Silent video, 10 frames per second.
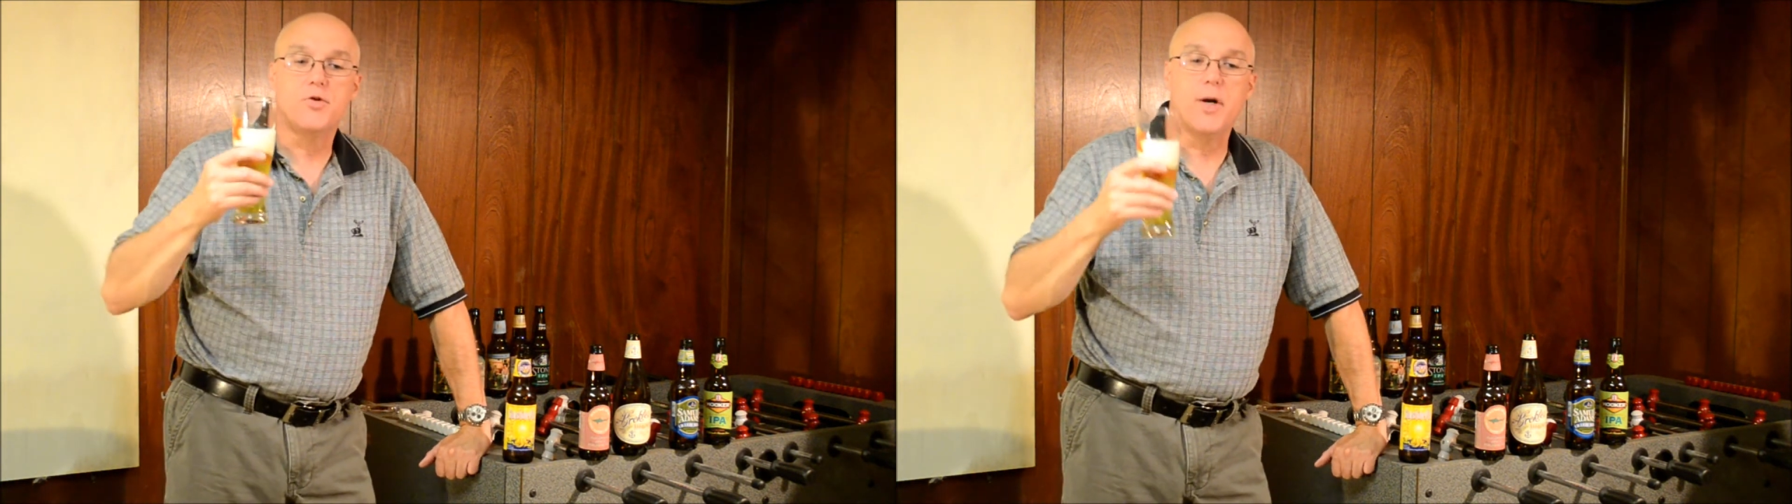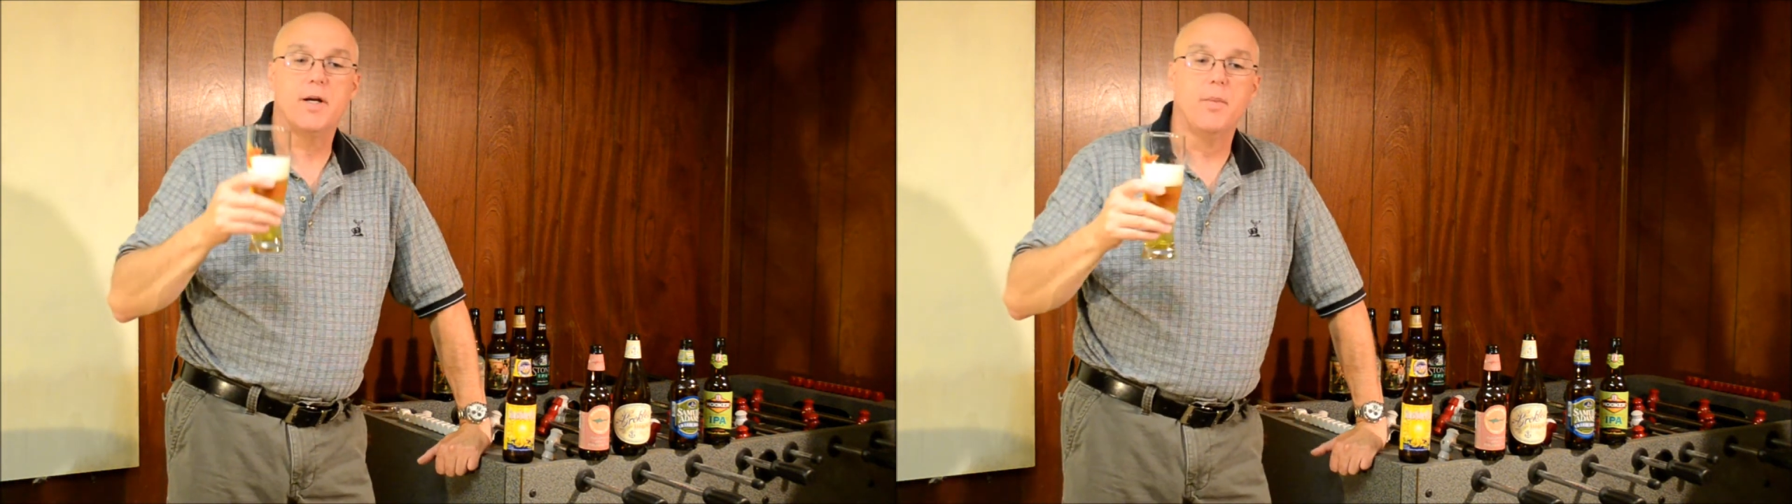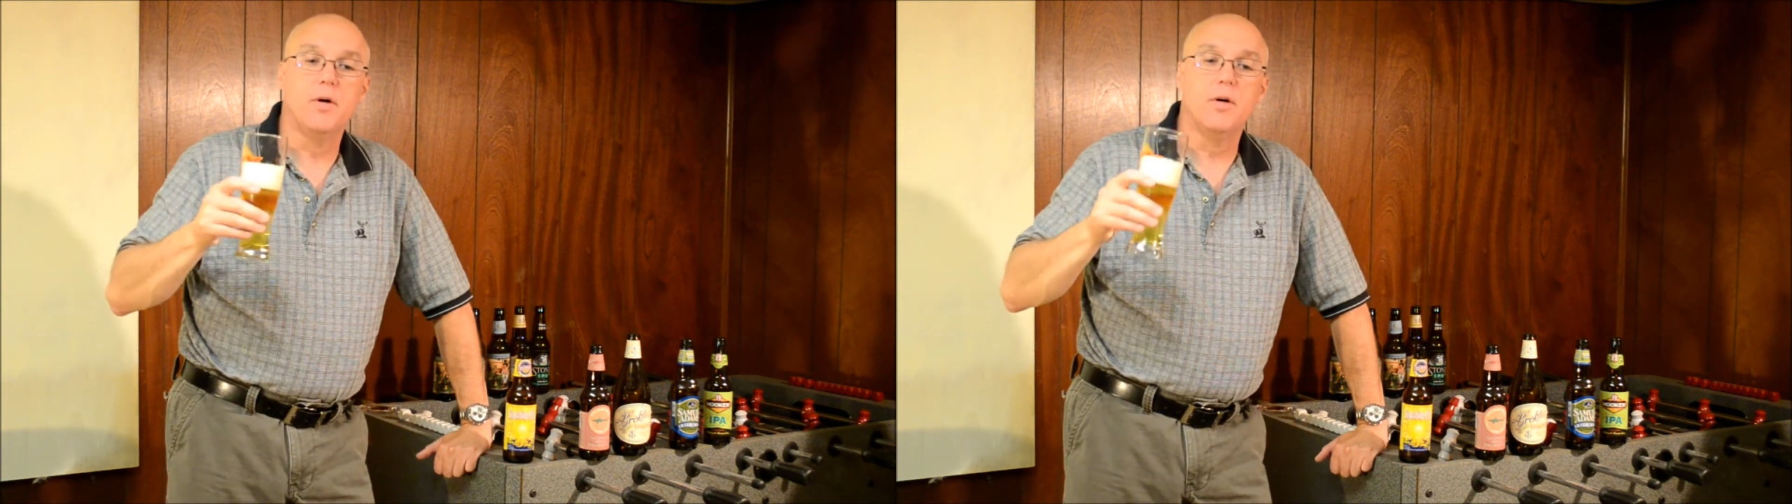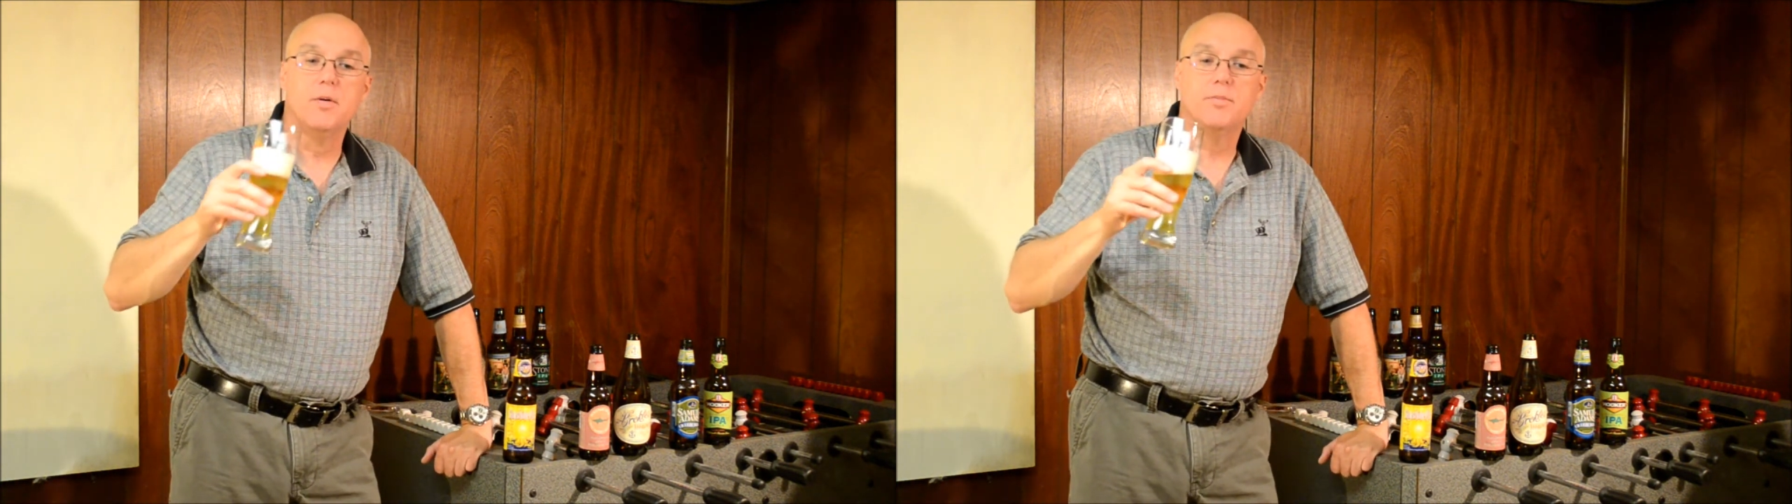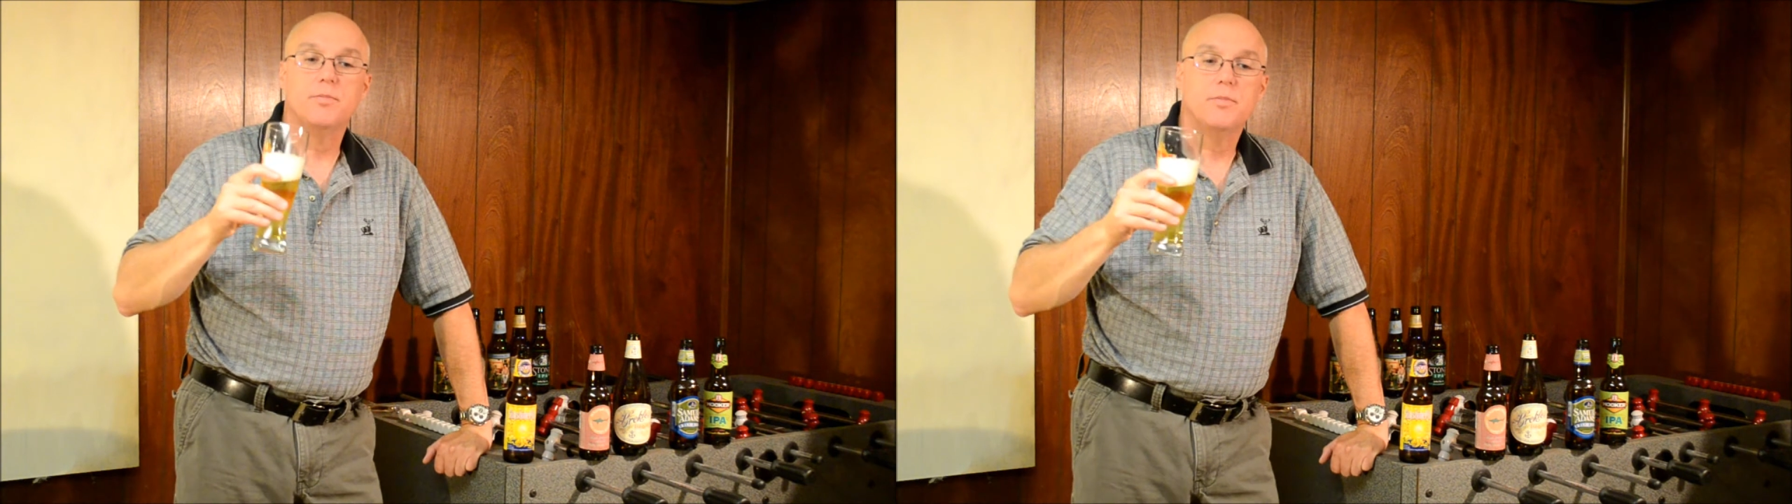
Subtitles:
drinkable,